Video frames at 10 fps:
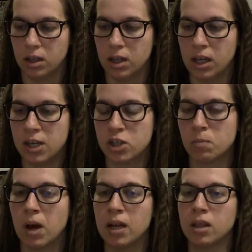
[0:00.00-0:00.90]
each
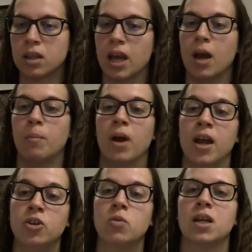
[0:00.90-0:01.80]
month,
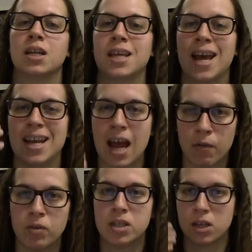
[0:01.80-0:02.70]
and you can attend
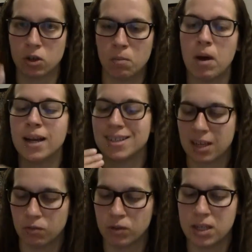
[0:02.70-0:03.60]
every single
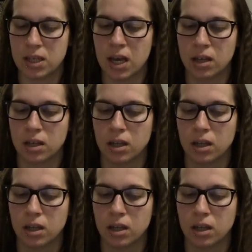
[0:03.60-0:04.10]
Mindset Reset.